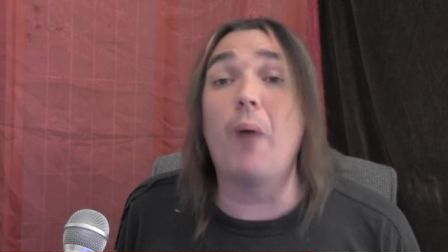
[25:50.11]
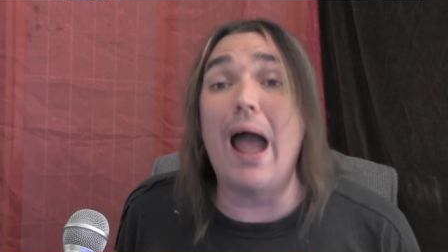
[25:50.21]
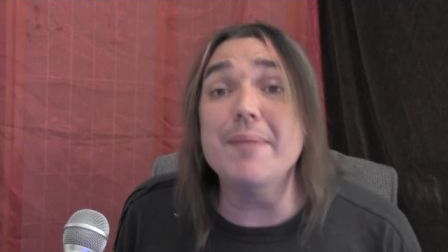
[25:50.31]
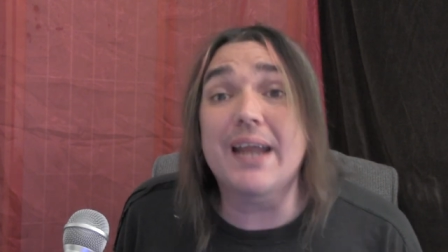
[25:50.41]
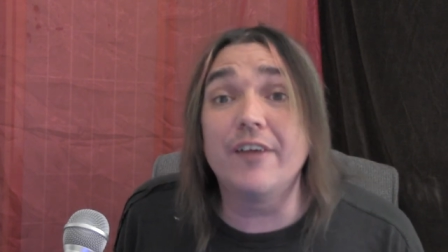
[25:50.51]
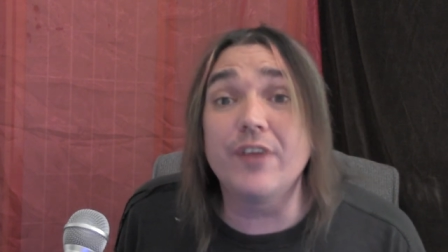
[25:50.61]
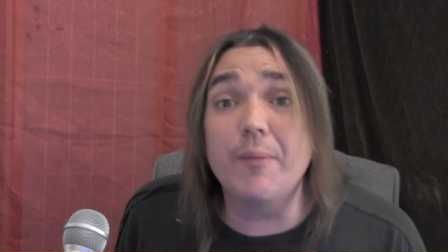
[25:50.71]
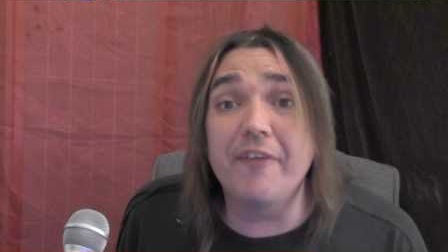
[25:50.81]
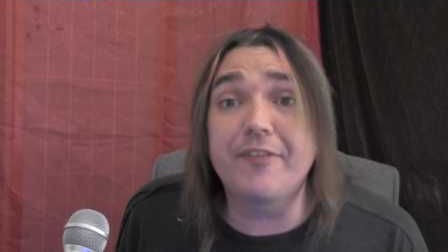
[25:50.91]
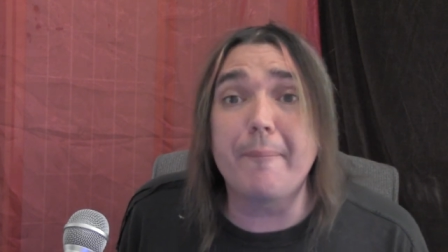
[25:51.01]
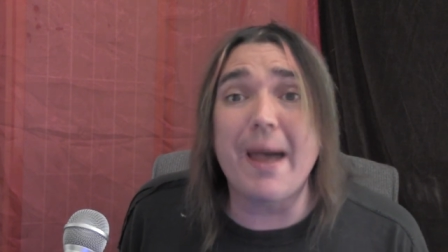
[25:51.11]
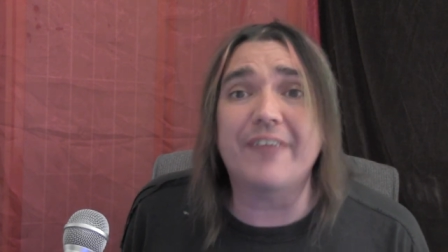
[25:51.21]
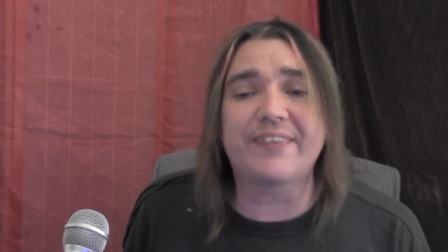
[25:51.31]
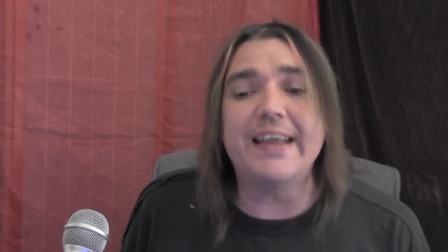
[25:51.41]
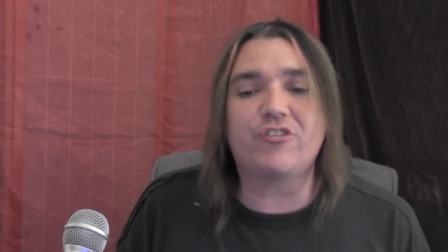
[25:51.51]
Why? Because he was the
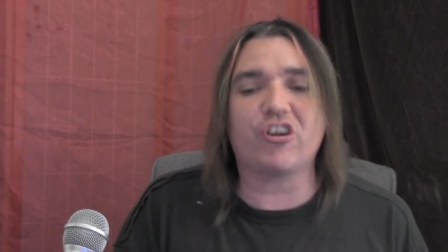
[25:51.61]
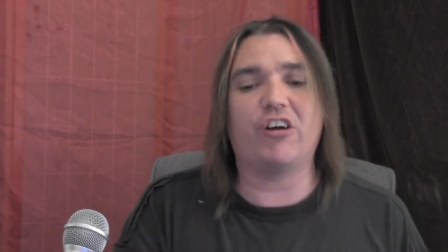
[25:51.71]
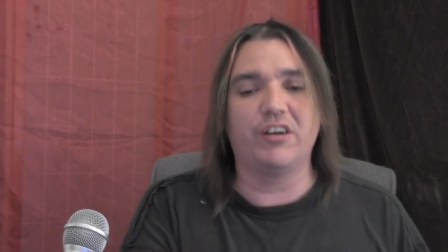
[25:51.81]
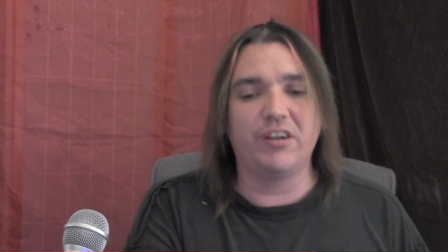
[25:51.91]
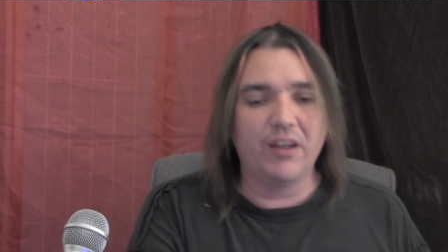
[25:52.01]
best teacher.